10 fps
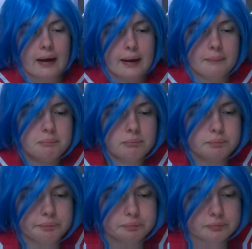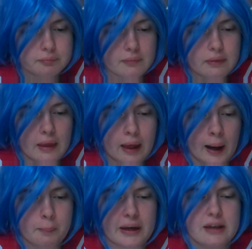Um,
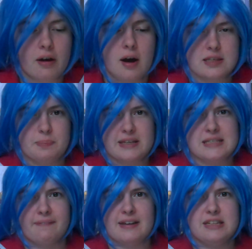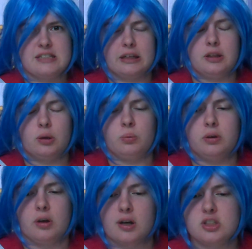how many cosplays have I done? Oh
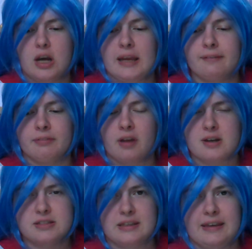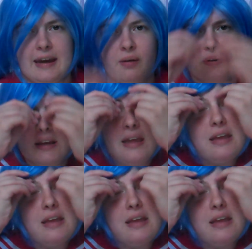gosh, I have lost count.